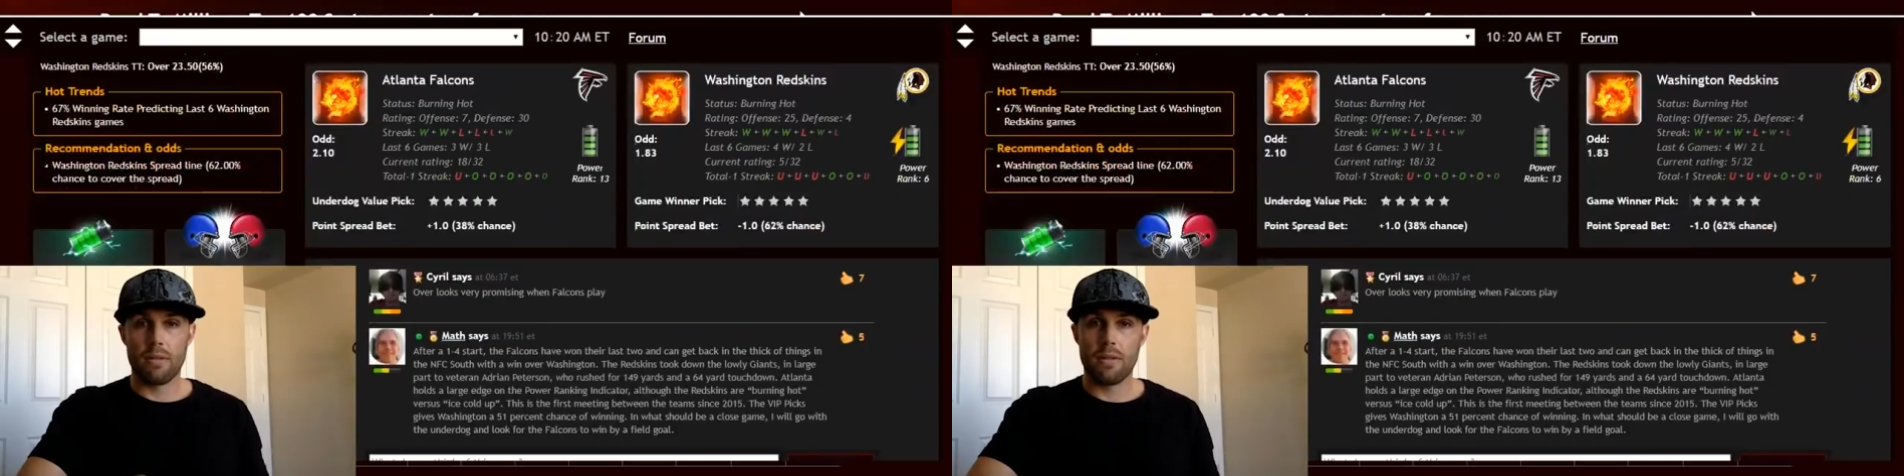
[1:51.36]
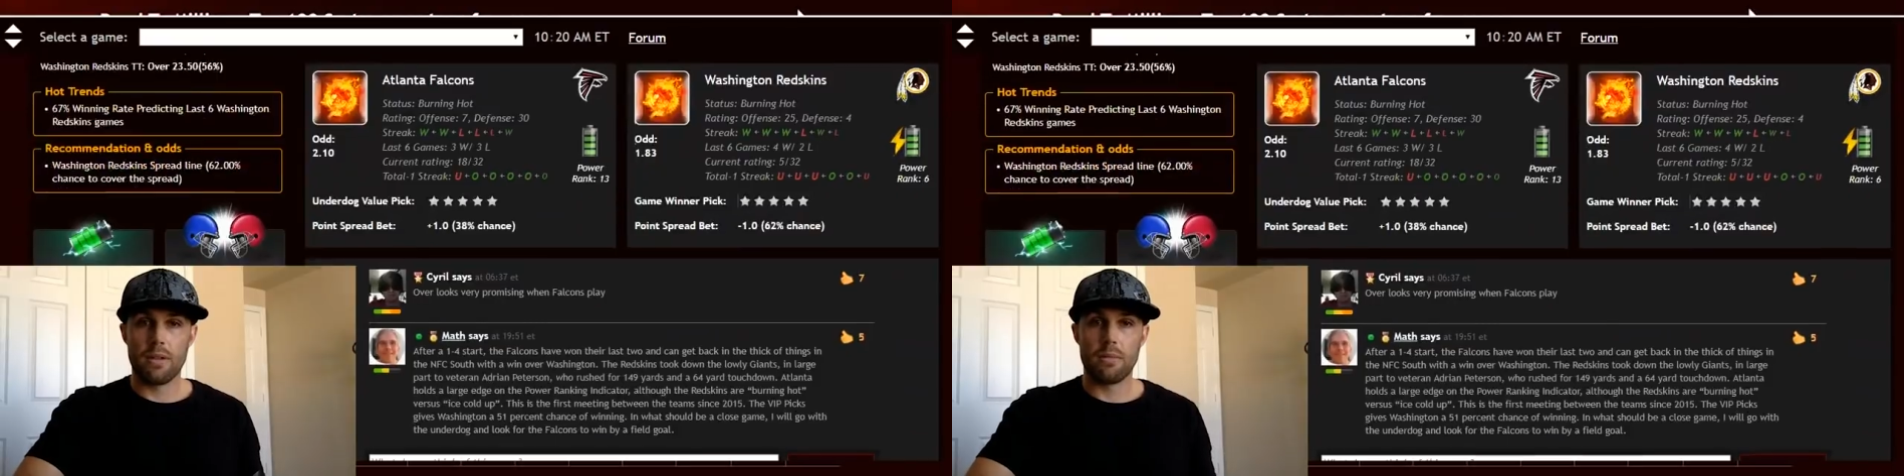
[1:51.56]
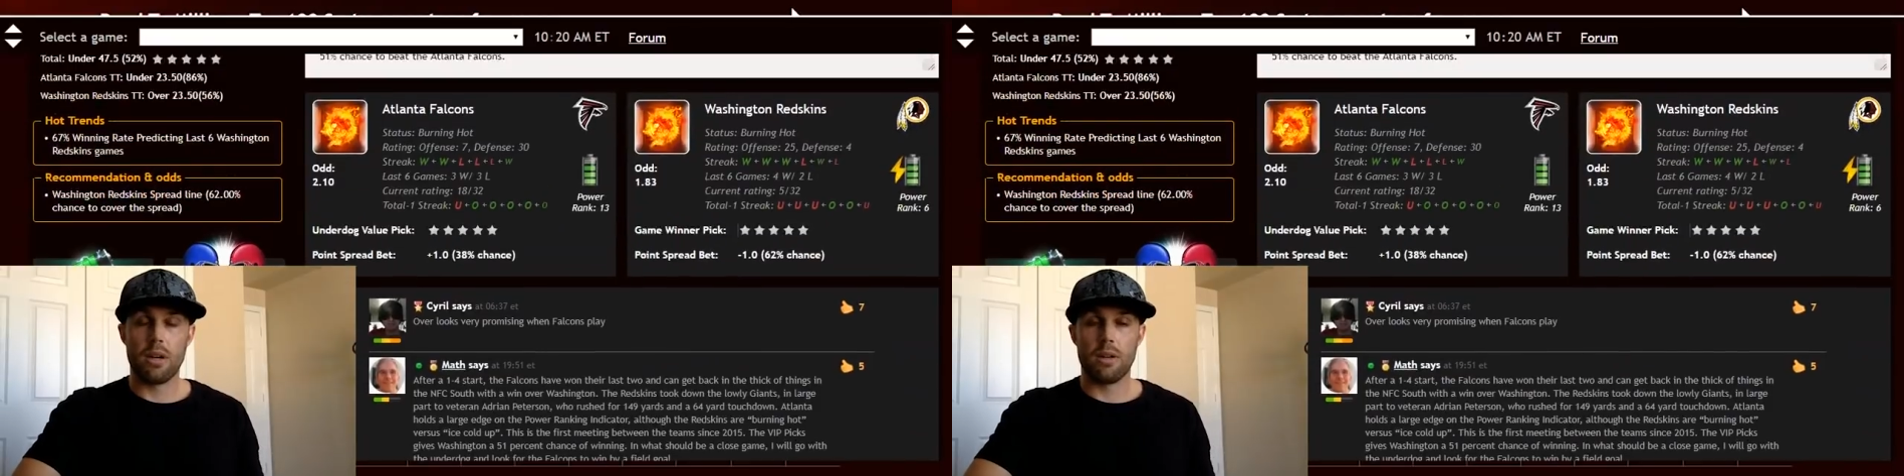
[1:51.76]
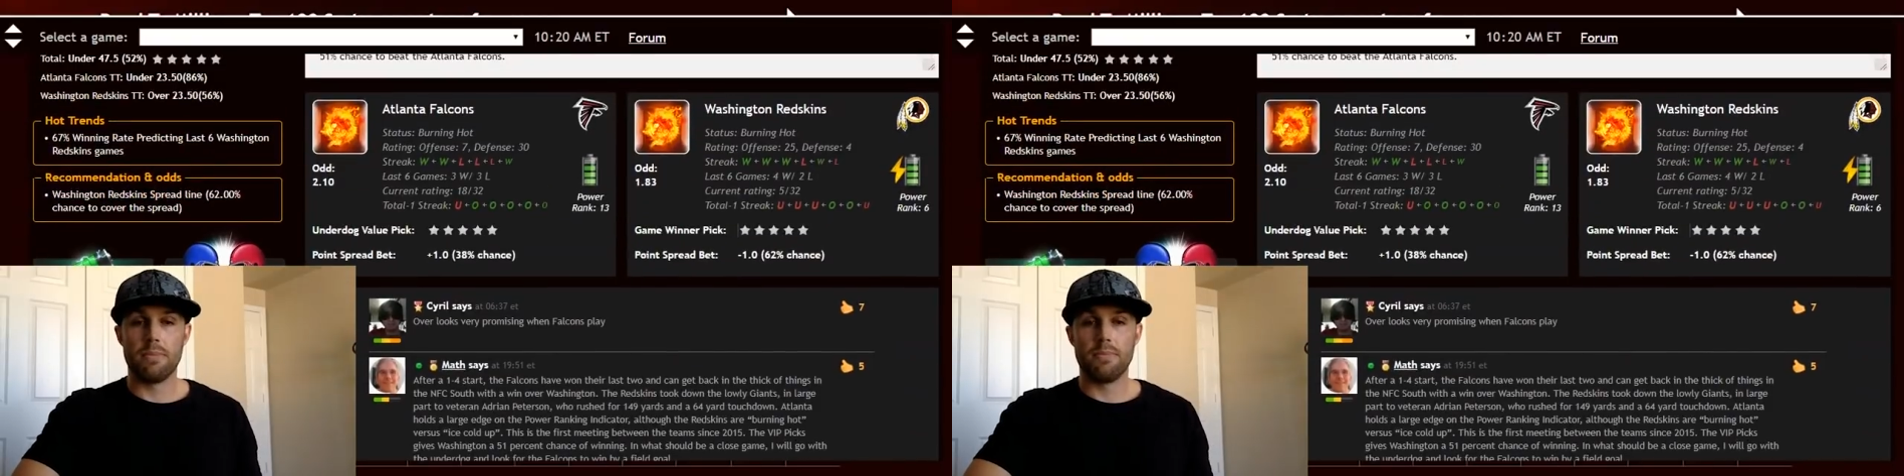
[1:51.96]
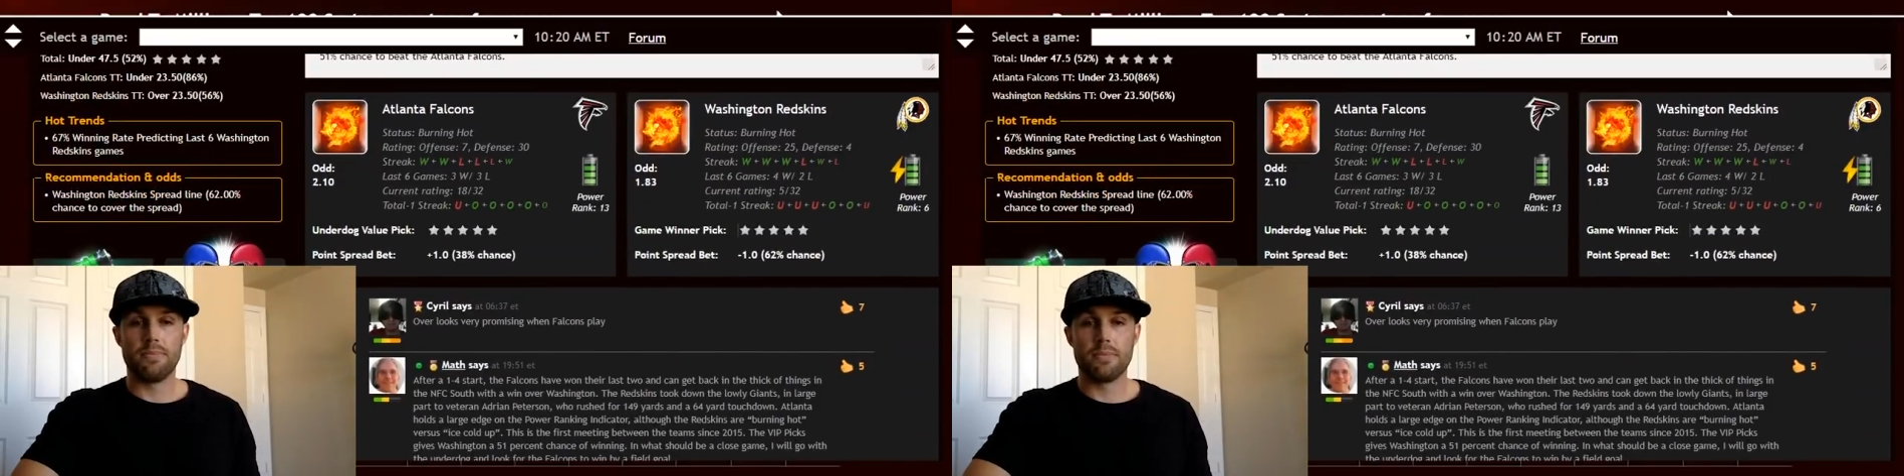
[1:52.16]
of
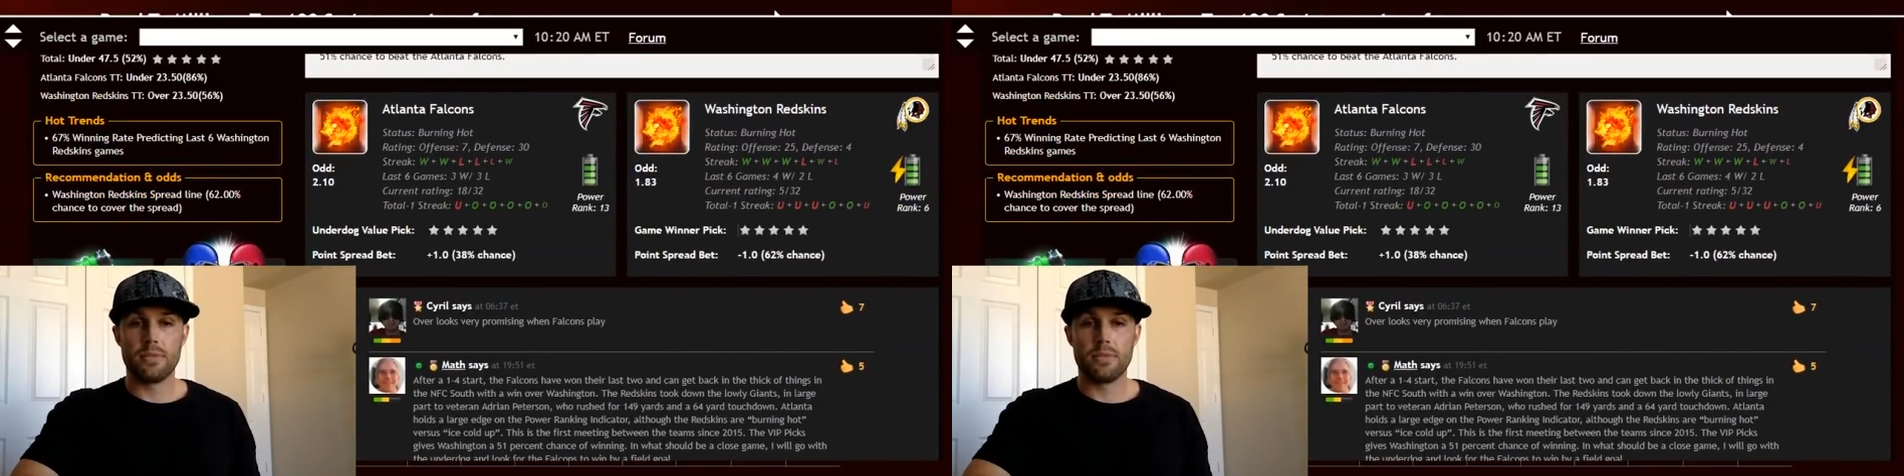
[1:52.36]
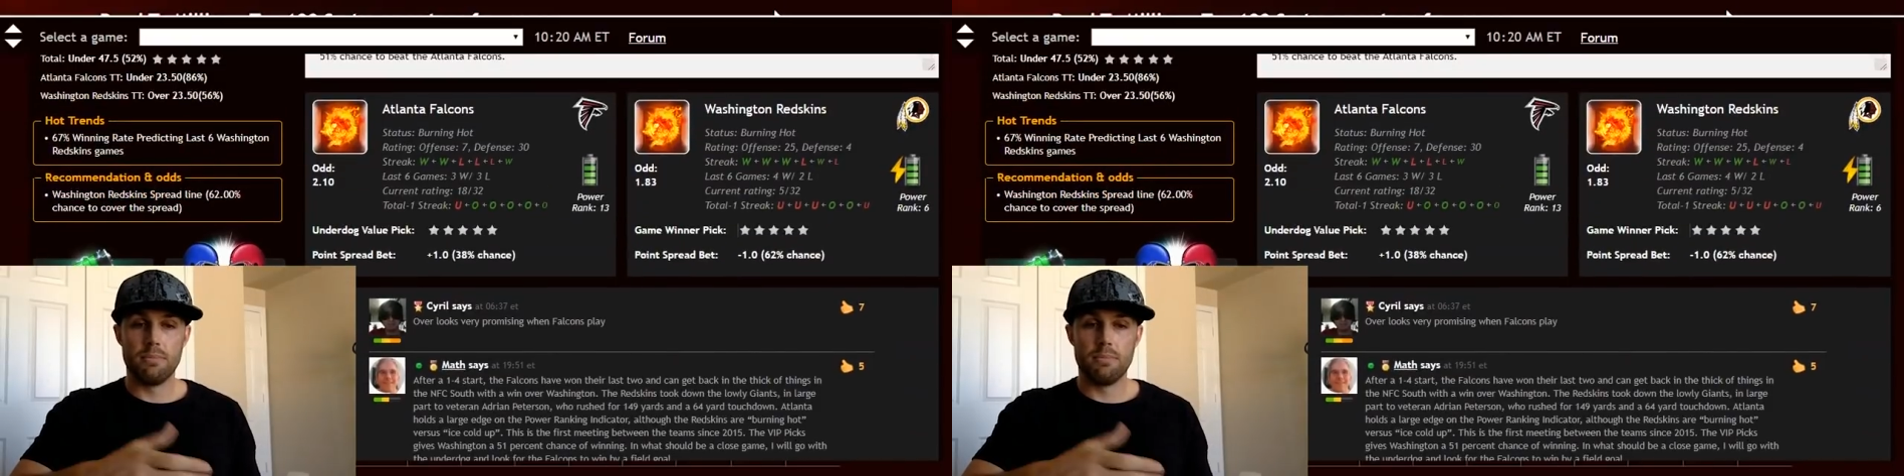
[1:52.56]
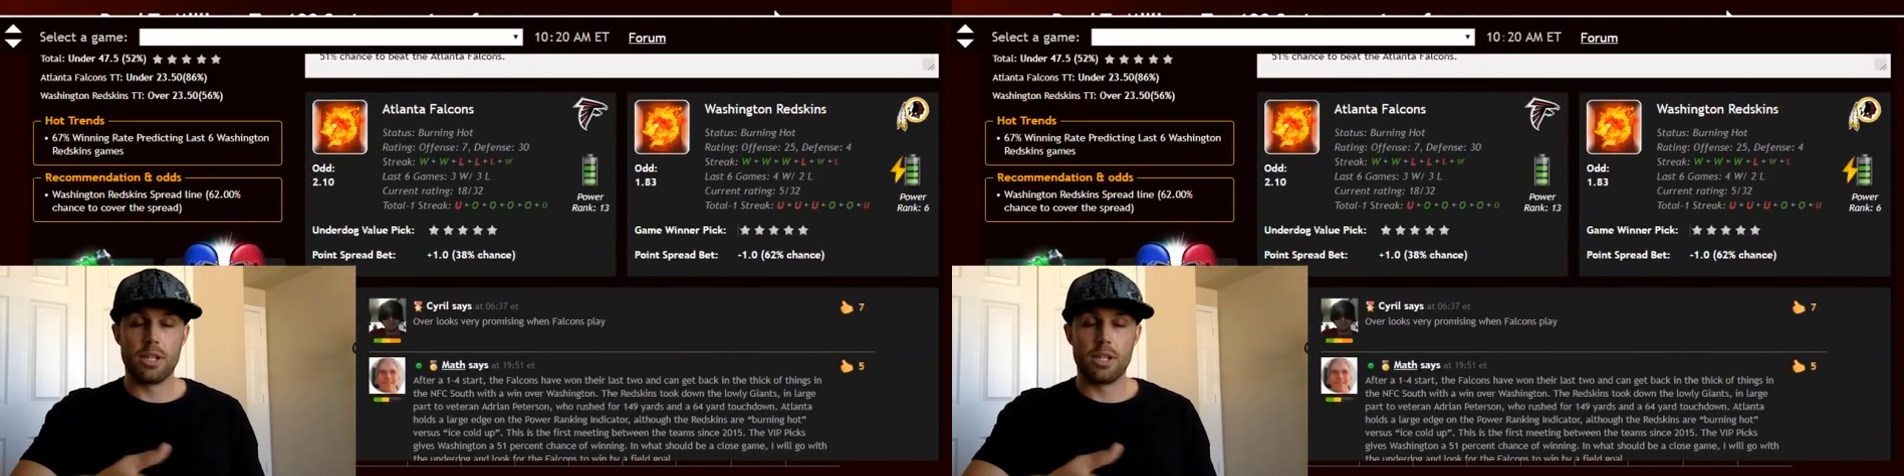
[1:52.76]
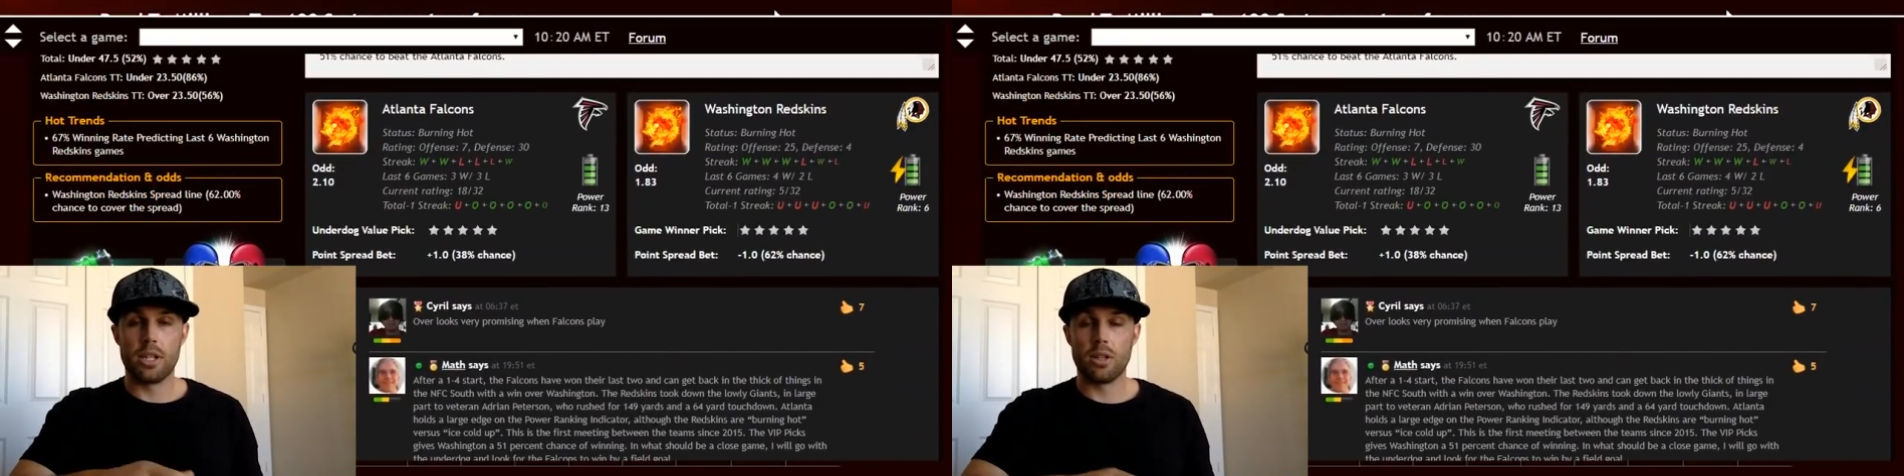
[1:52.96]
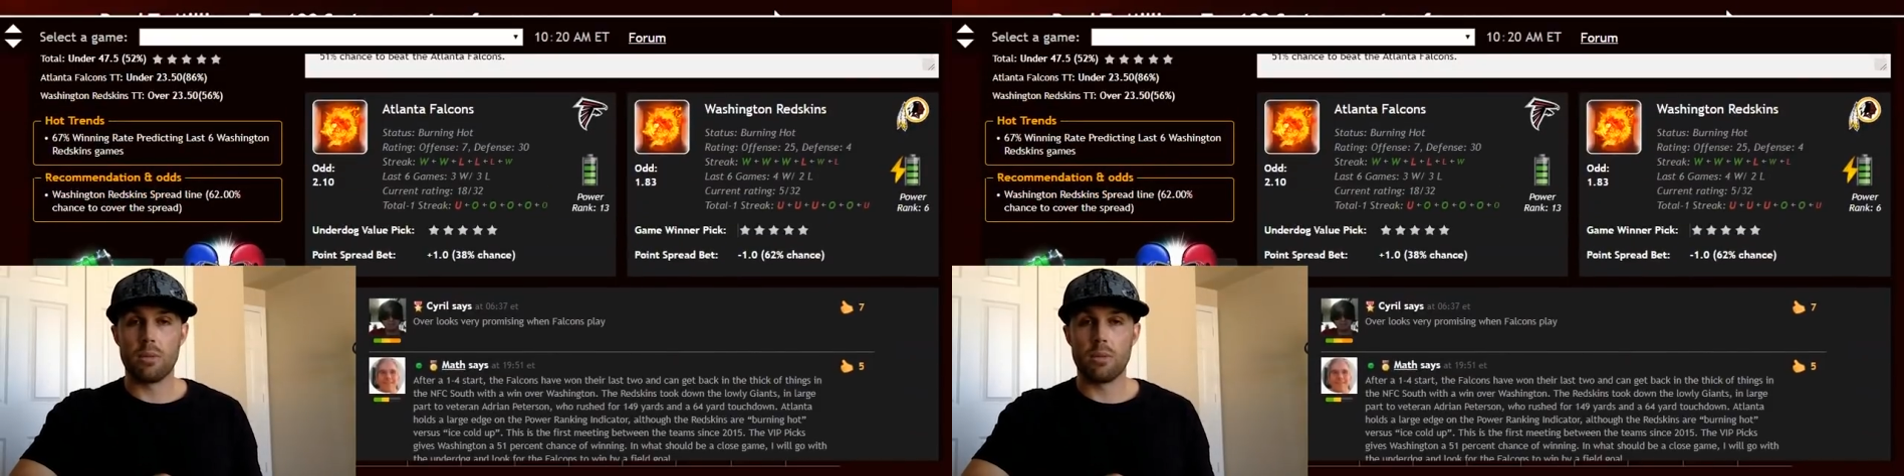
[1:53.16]
um, mentioned